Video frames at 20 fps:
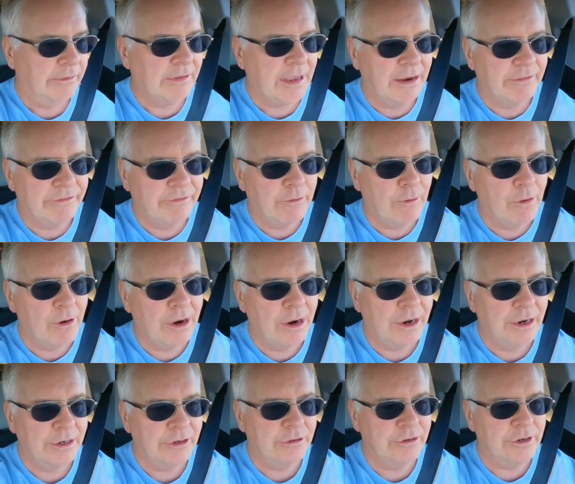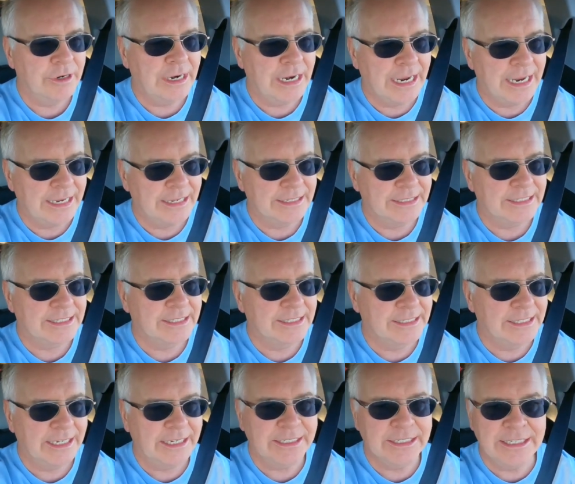Got
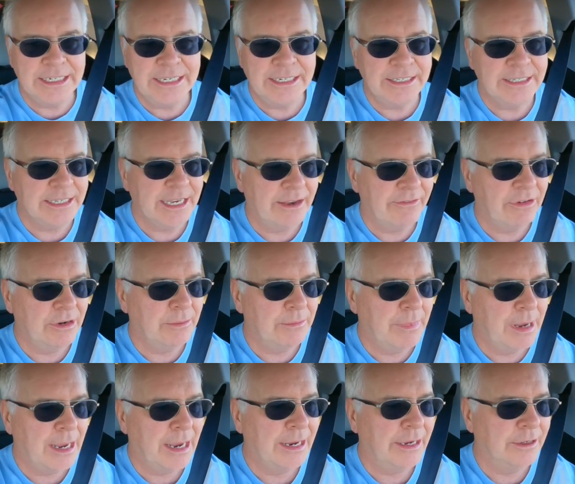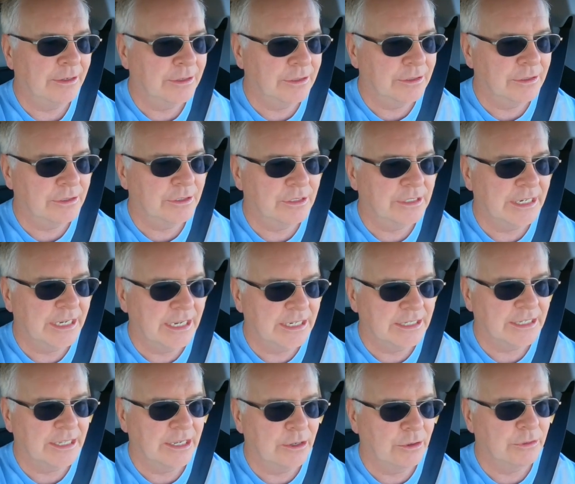467 miles to
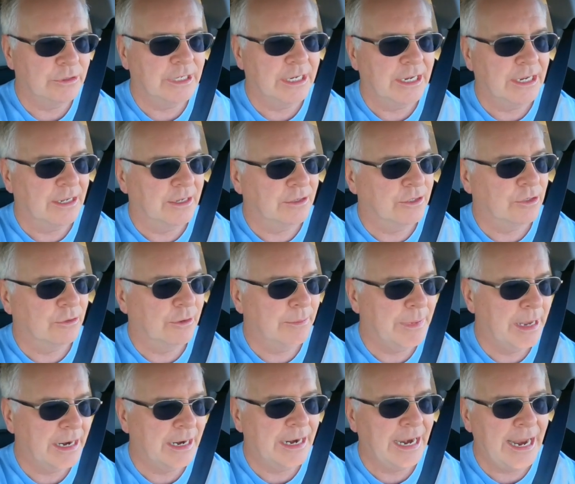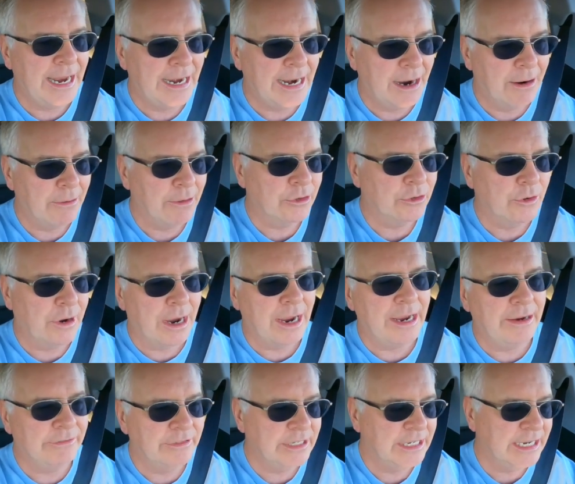get to the hotel. So about an 8-hour
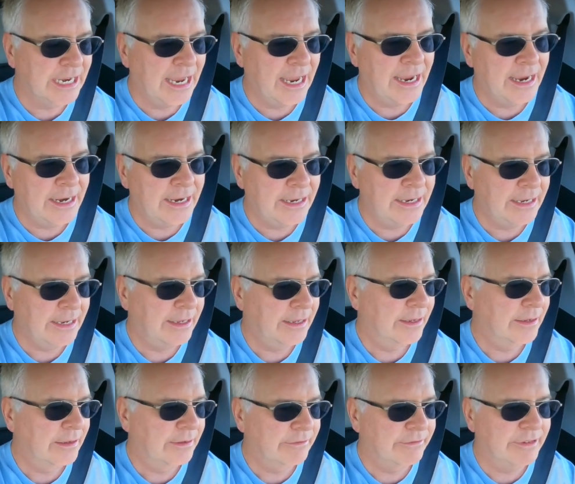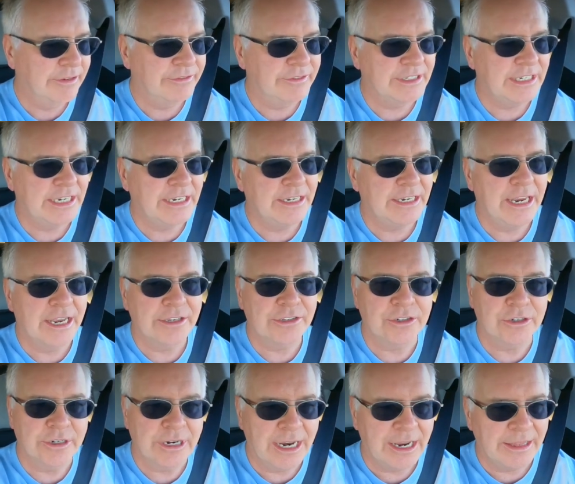drive today, 15
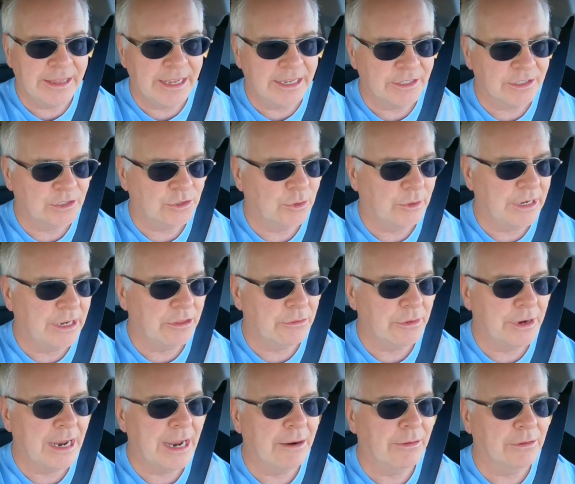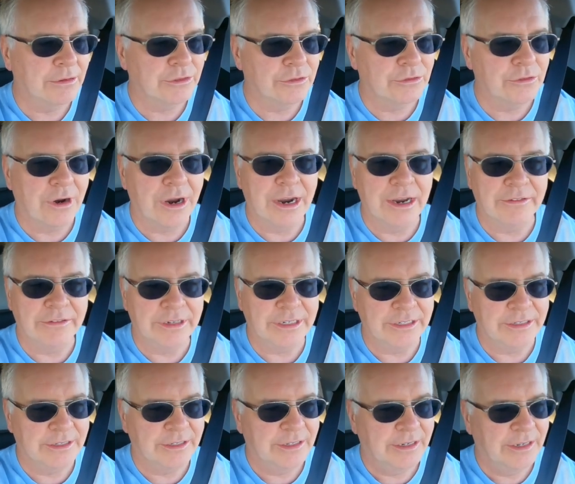yesterday. That's 23 hours of drive.
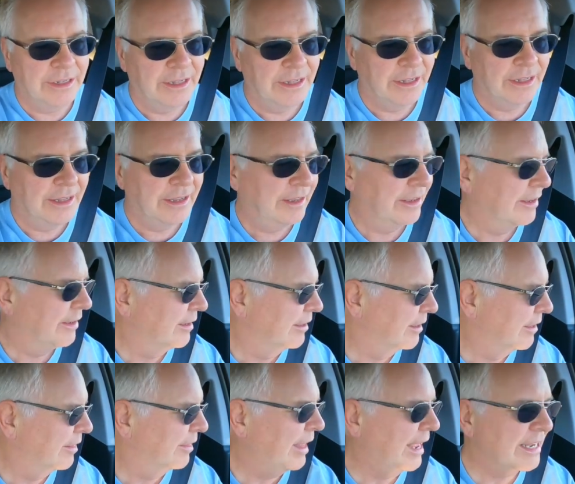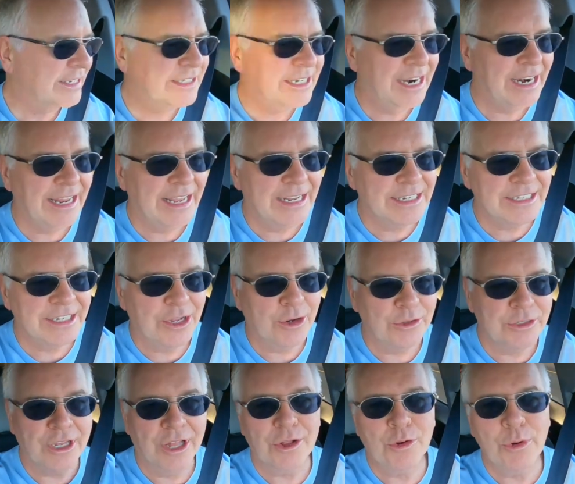Last night I get to the
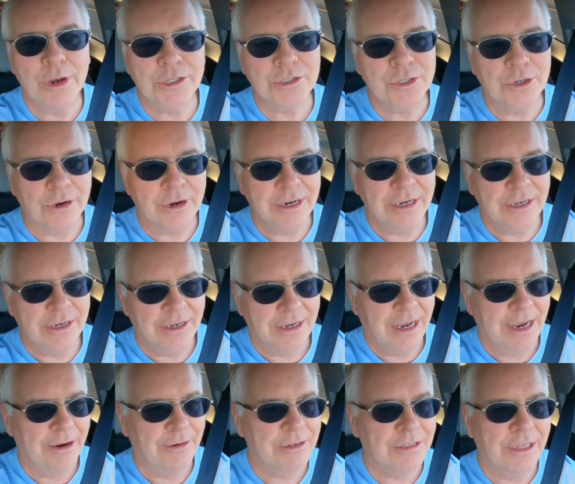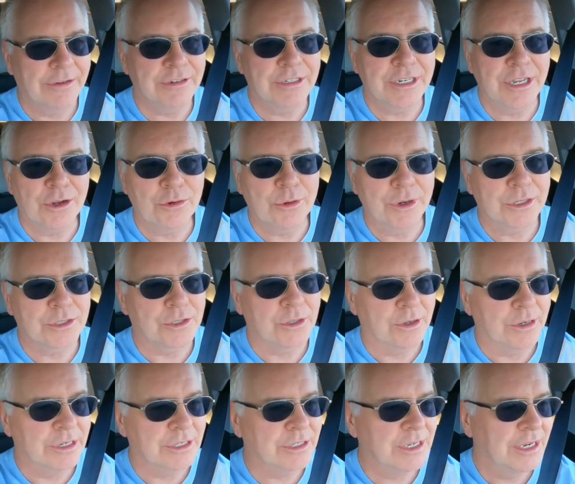hotel, quick story. I always love to tell quick
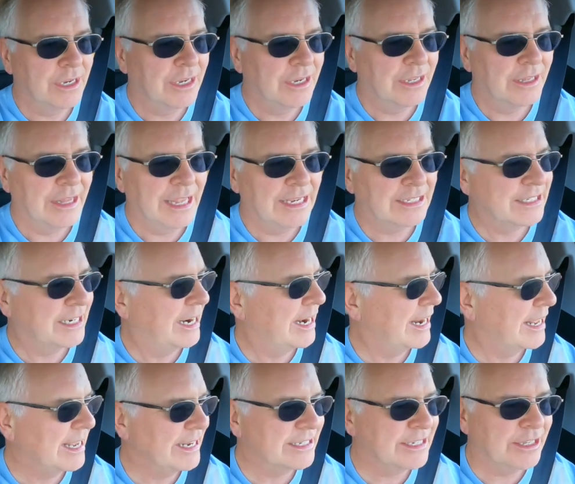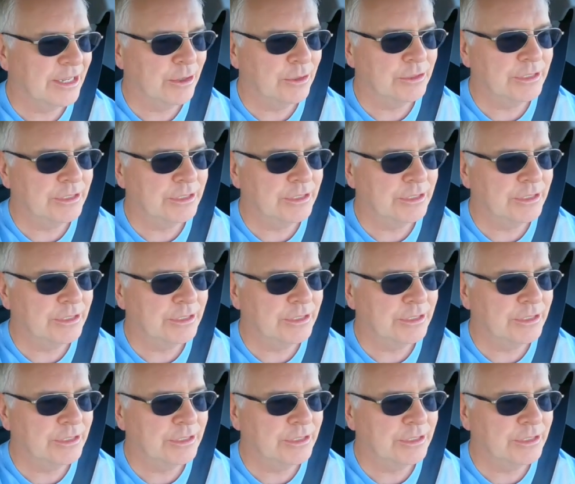stories. Last night I get to the